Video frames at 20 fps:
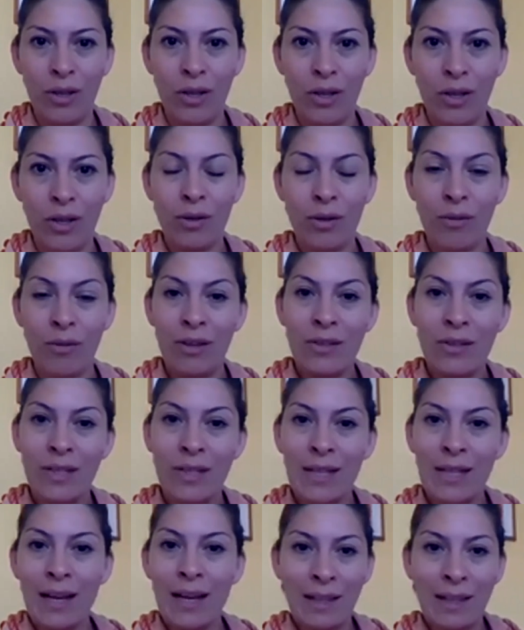So there's
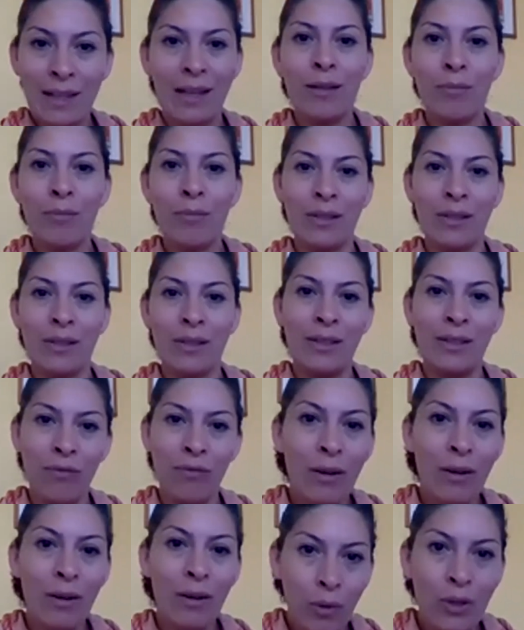that element. It's
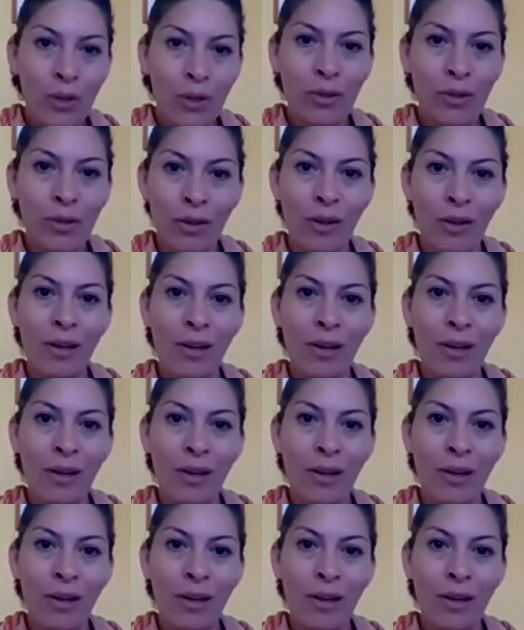very personal.